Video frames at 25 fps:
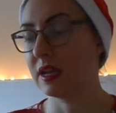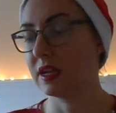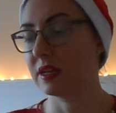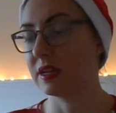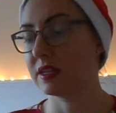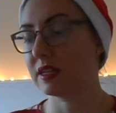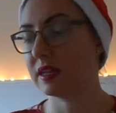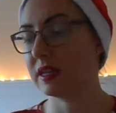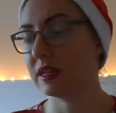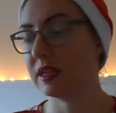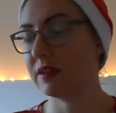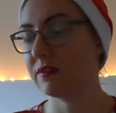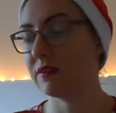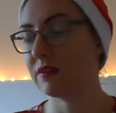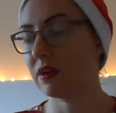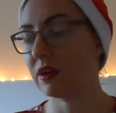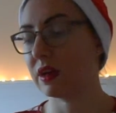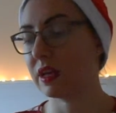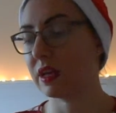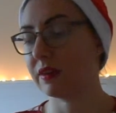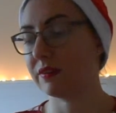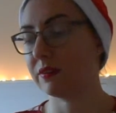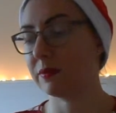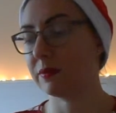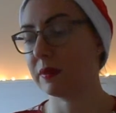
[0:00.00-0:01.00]
to leave our
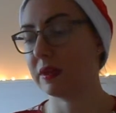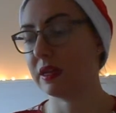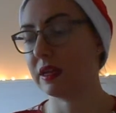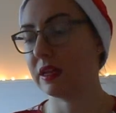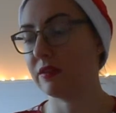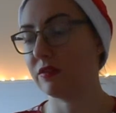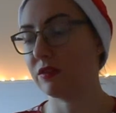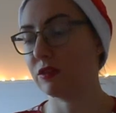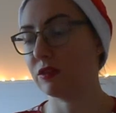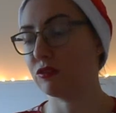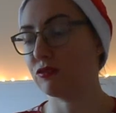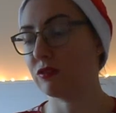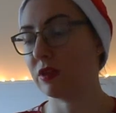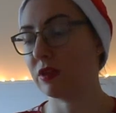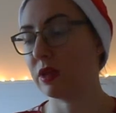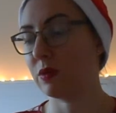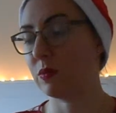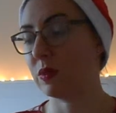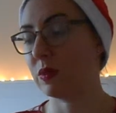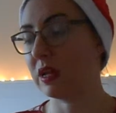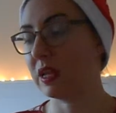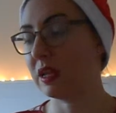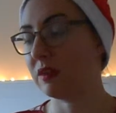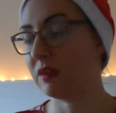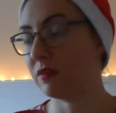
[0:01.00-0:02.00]
gifts beneath the tree,
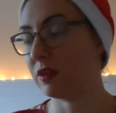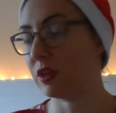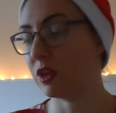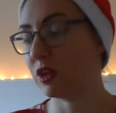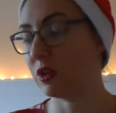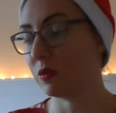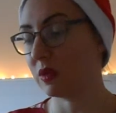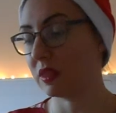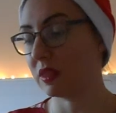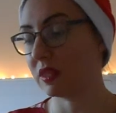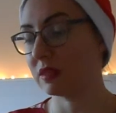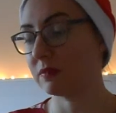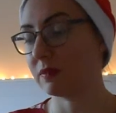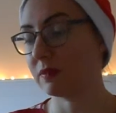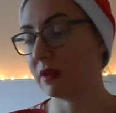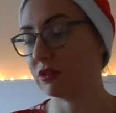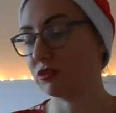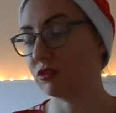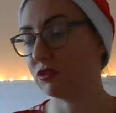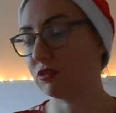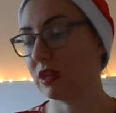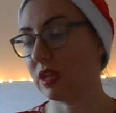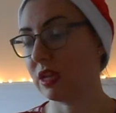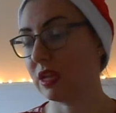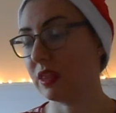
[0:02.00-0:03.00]
we're leaving you with this special
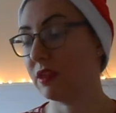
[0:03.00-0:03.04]
key.